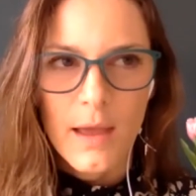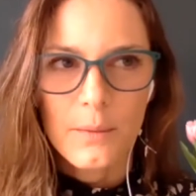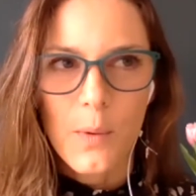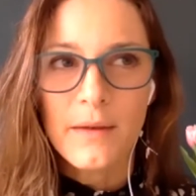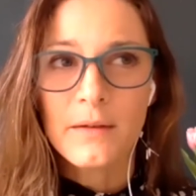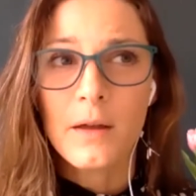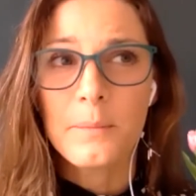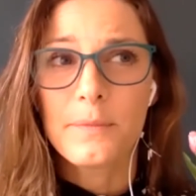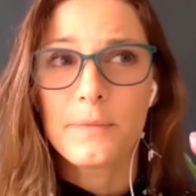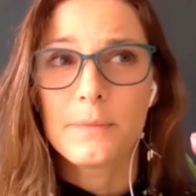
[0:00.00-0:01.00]

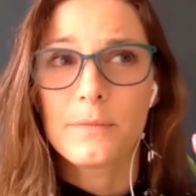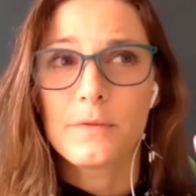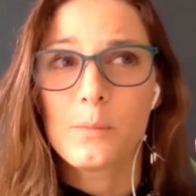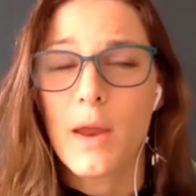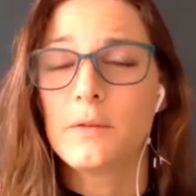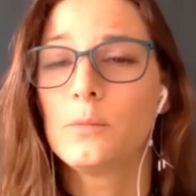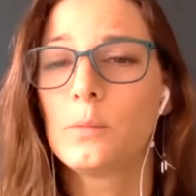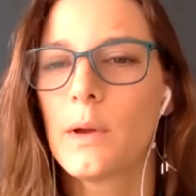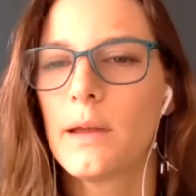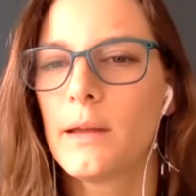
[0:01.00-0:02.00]
When
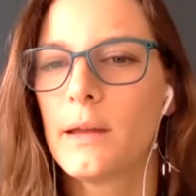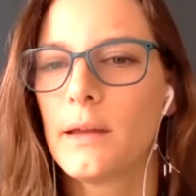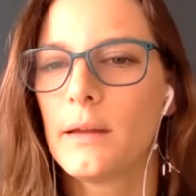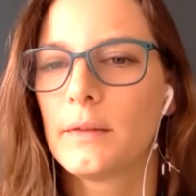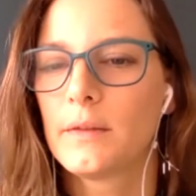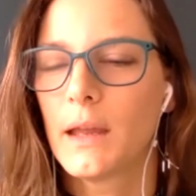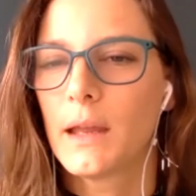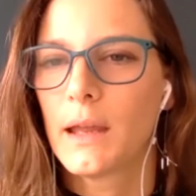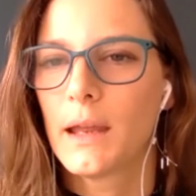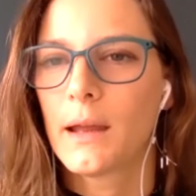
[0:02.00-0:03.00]
we're
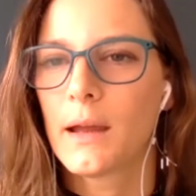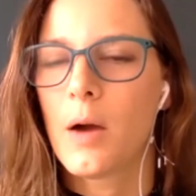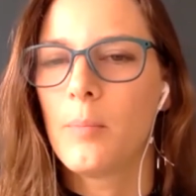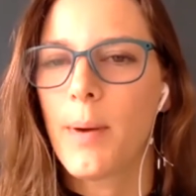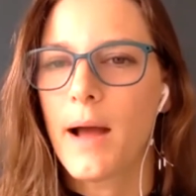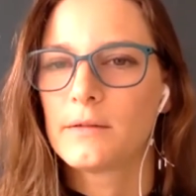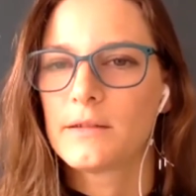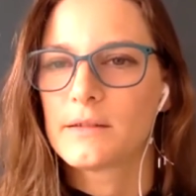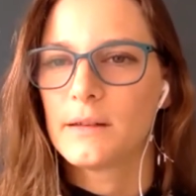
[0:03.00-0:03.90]
thinking about